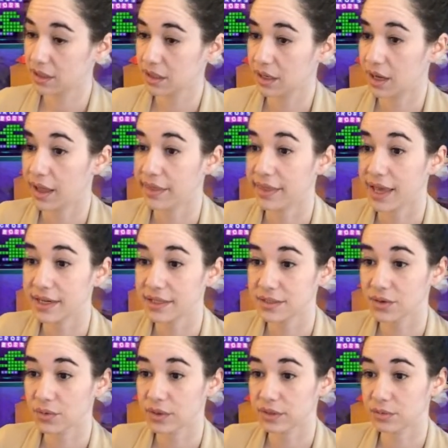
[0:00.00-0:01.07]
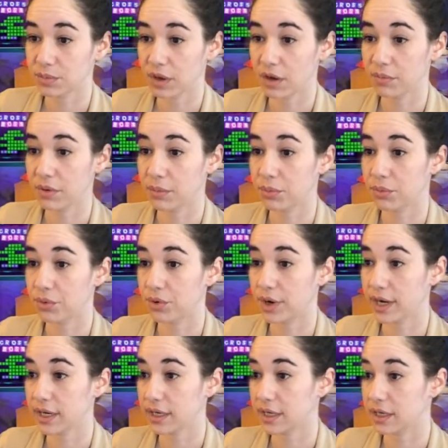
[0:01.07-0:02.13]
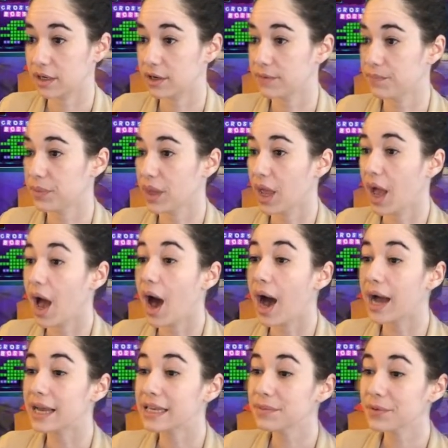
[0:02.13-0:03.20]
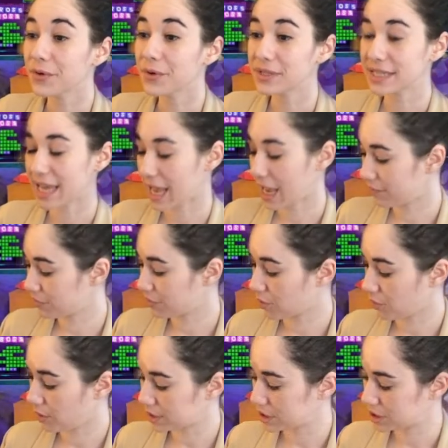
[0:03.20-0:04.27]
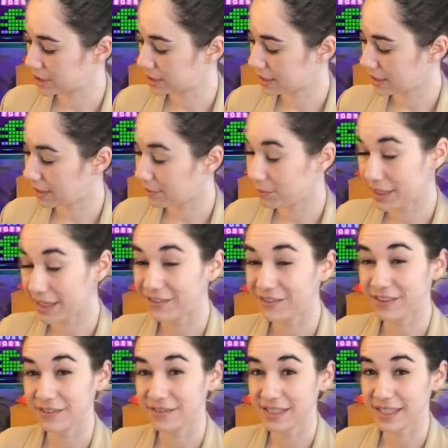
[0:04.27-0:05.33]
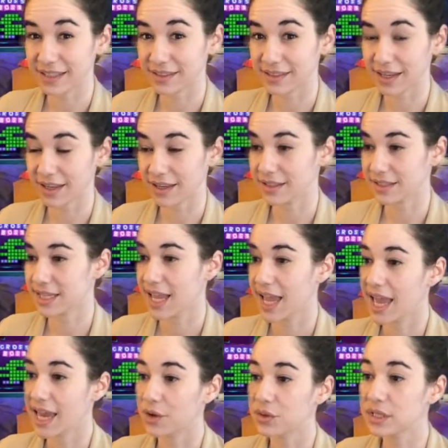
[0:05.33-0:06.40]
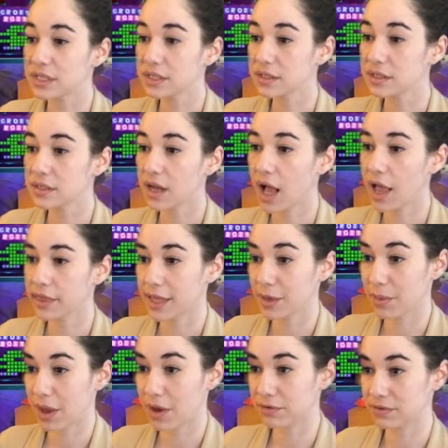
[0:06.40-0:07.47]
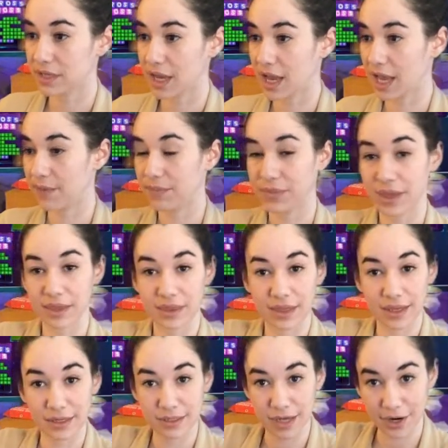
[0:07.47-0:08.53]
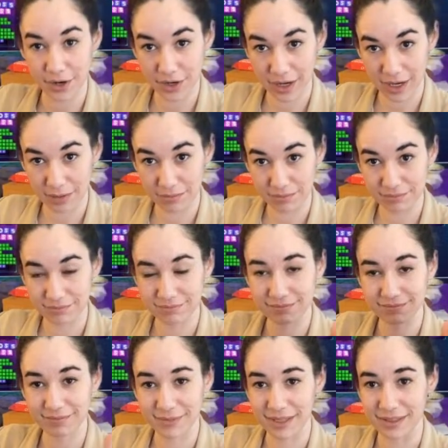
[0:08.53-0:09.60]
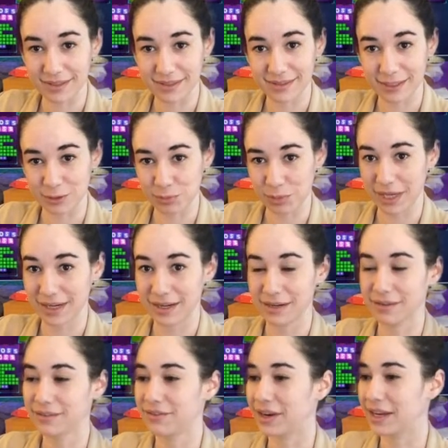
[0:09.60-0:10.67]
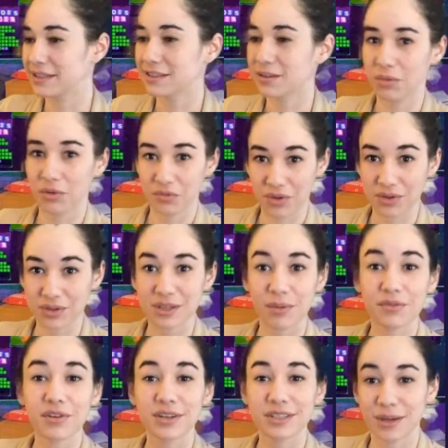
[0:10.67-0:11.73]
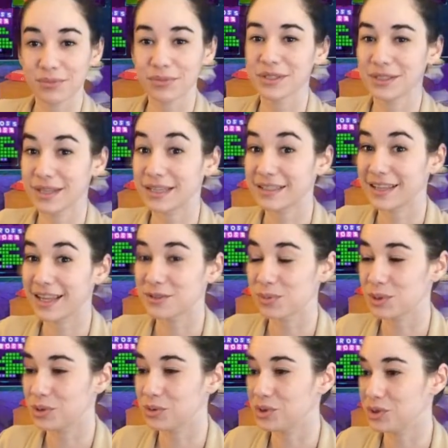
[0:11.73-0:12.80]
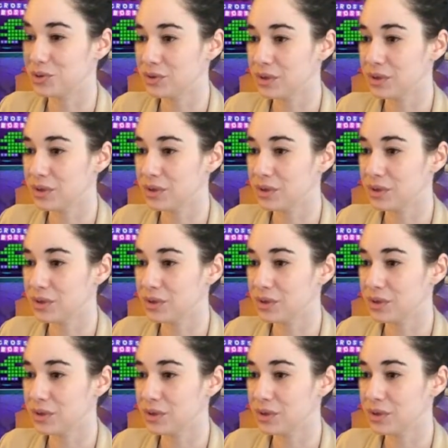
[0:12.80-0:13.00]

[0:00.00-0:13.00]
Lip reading: and that is going to pop up right here. I am going to have the question time be 15 seconds. Now this is not the amount of time that the entire game is played in, right? Some of our templates, that's what you choose.